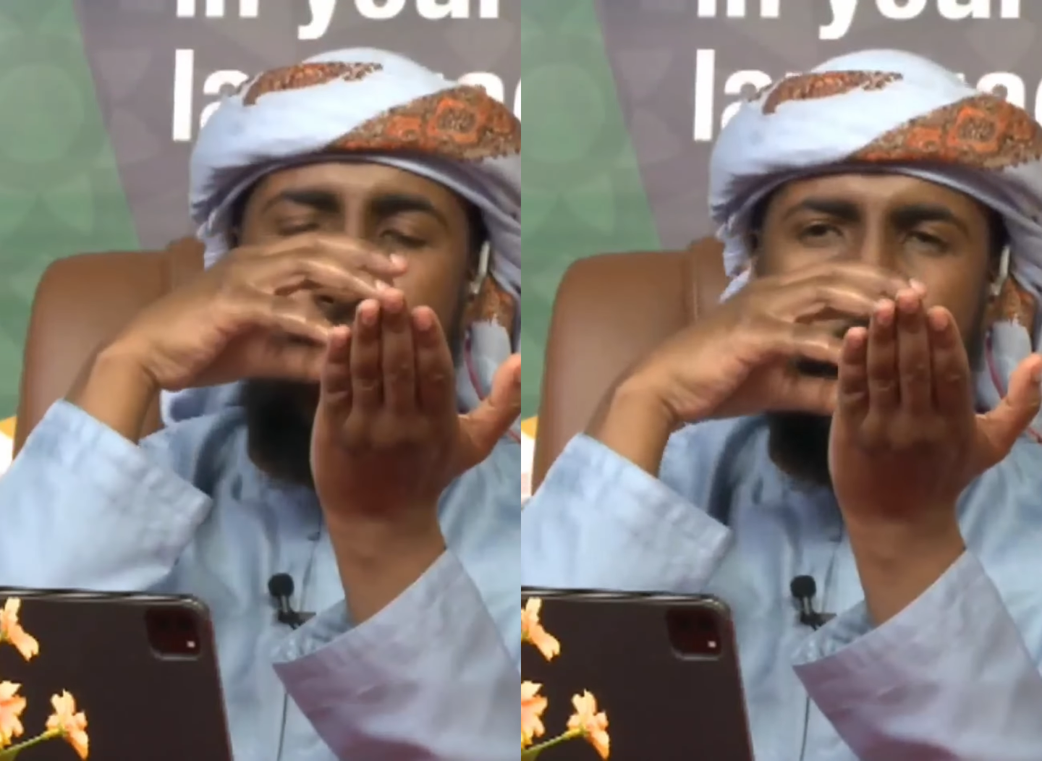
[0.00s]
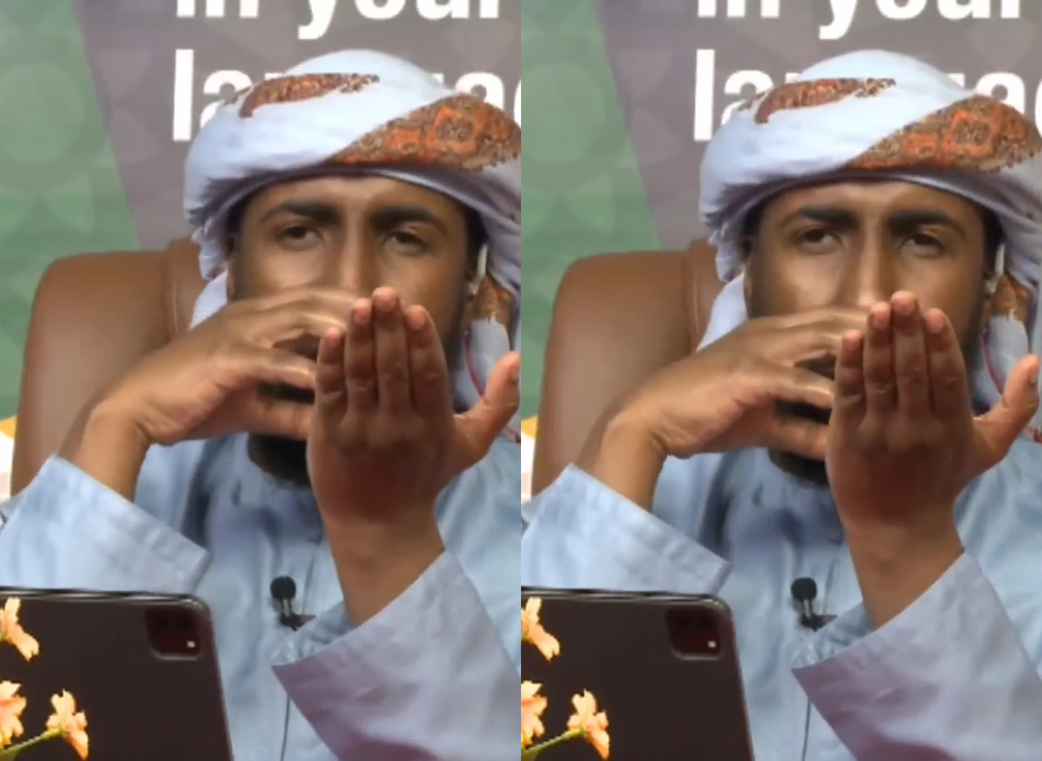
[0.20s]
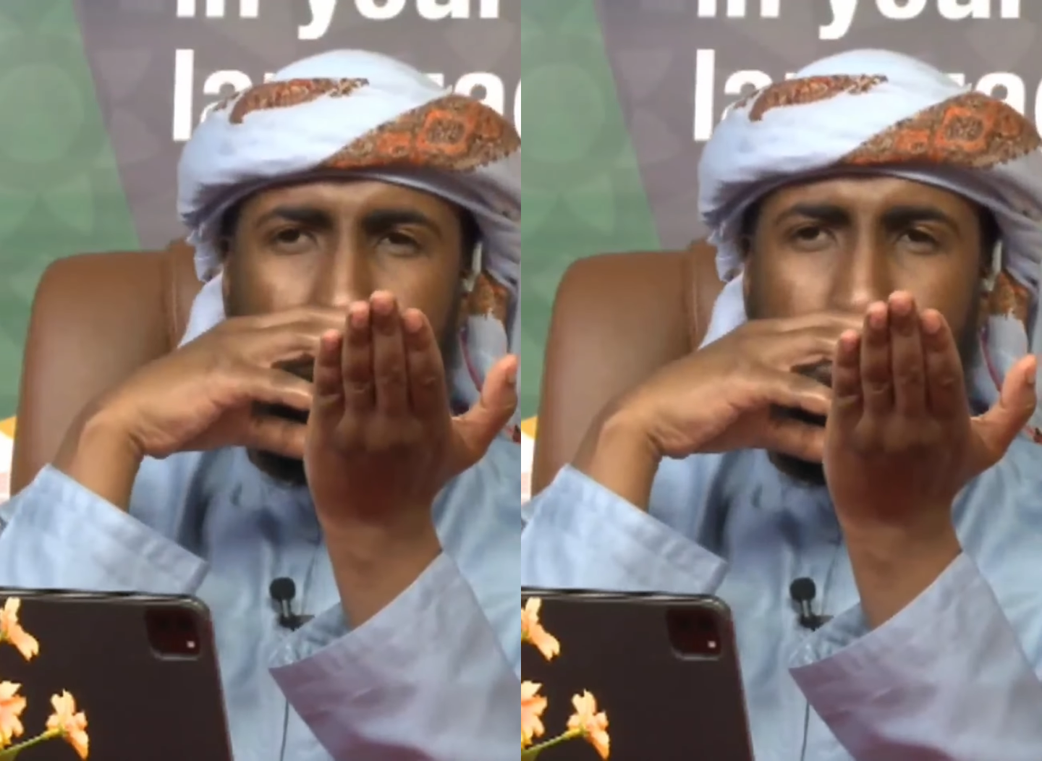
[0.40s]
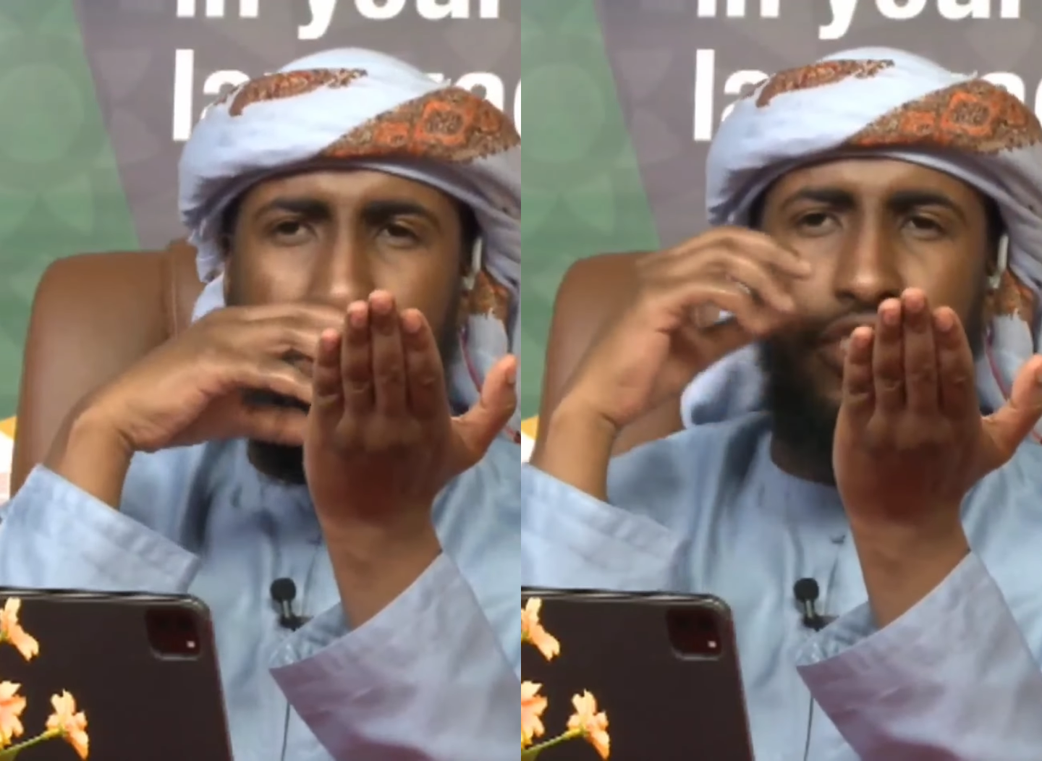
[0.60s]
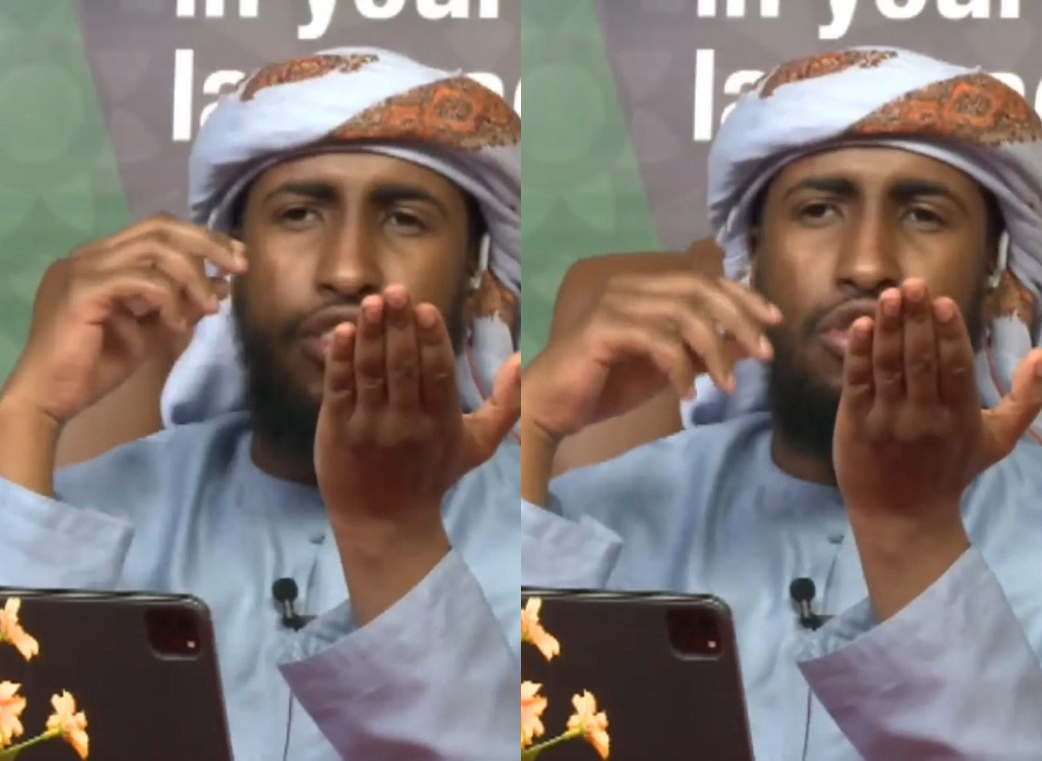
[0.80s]
and it also
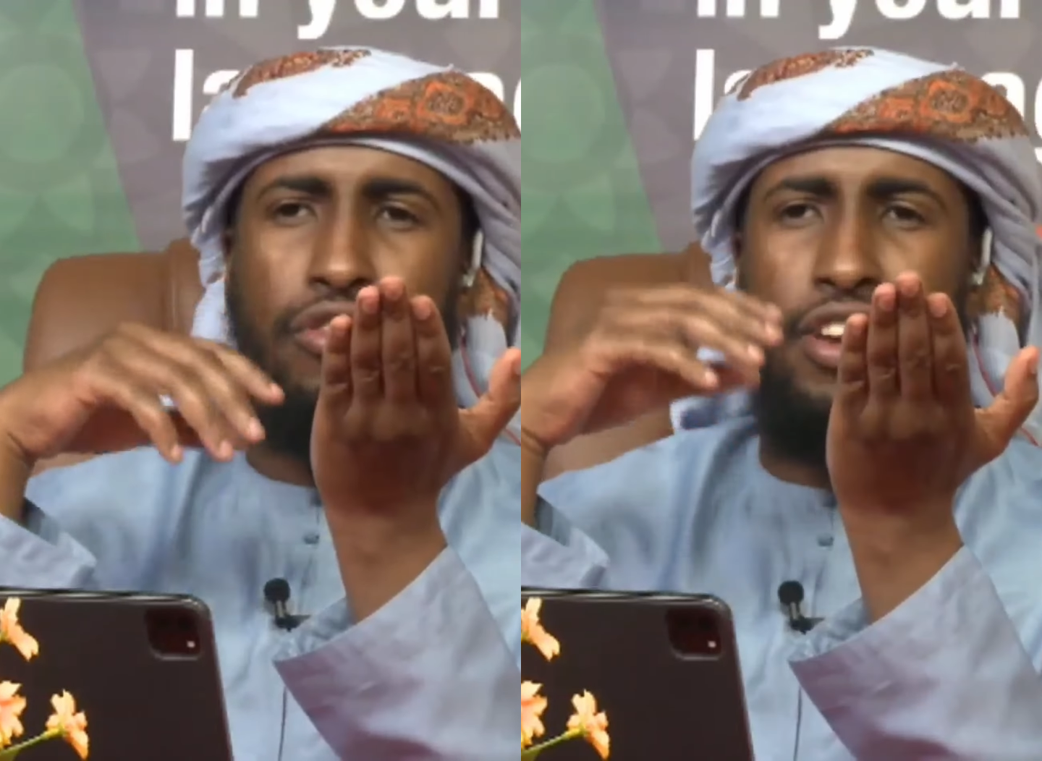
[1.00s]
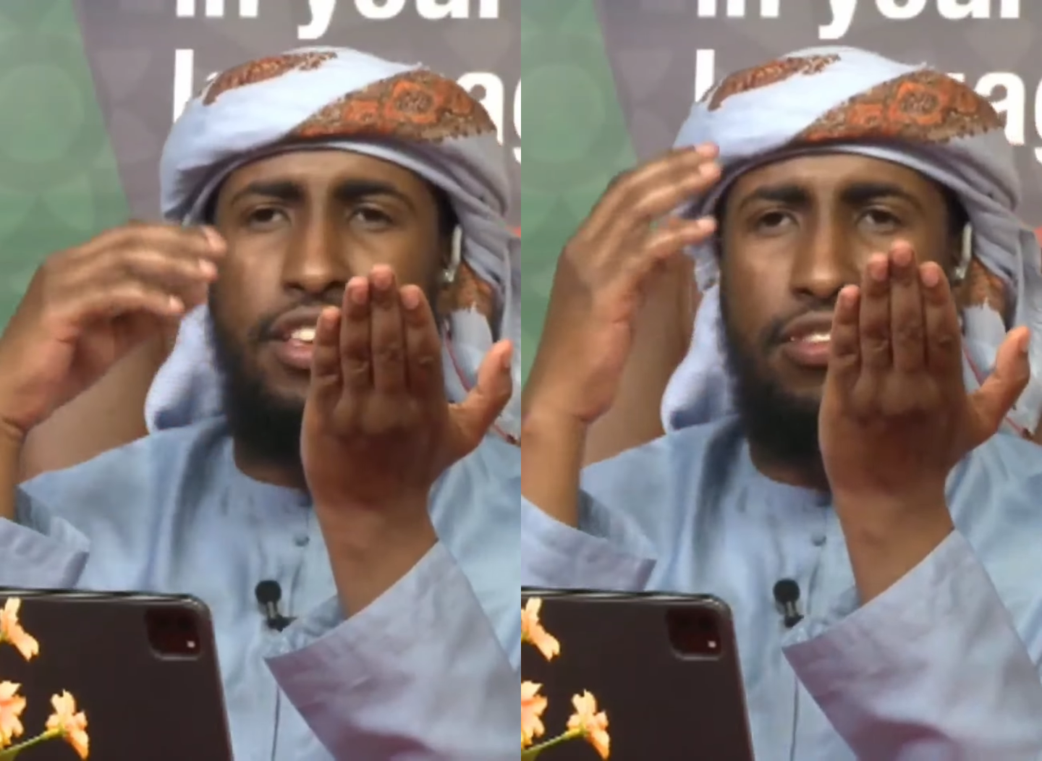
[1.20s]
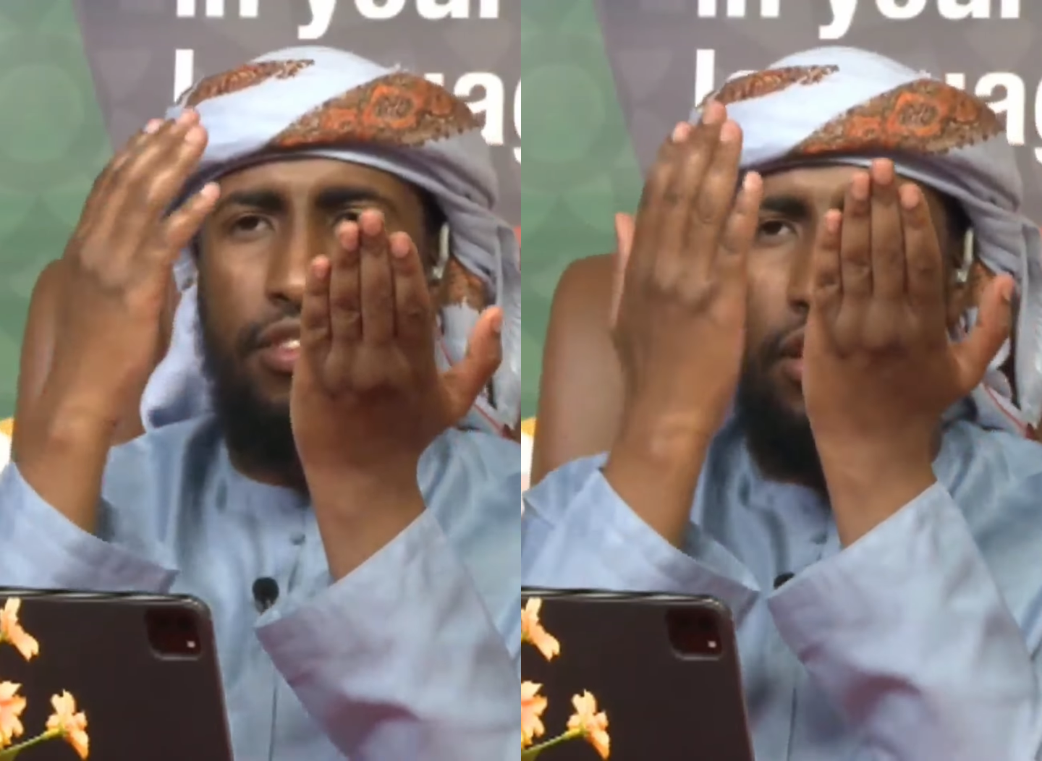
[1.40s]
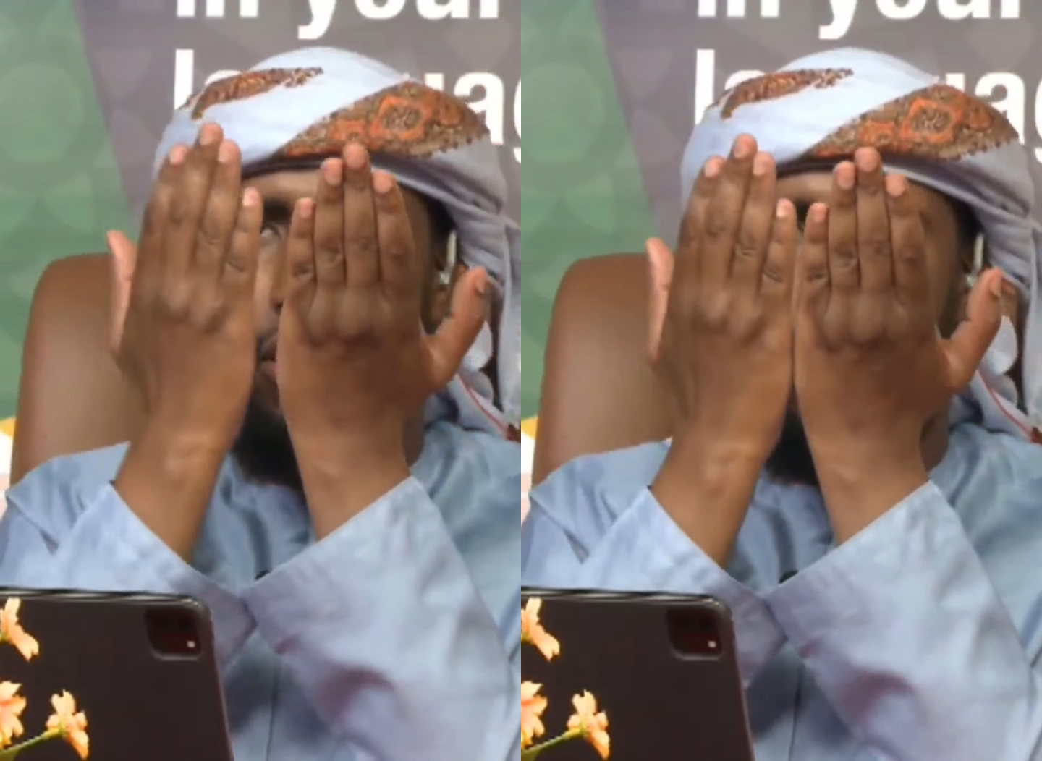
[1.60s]
faces your face.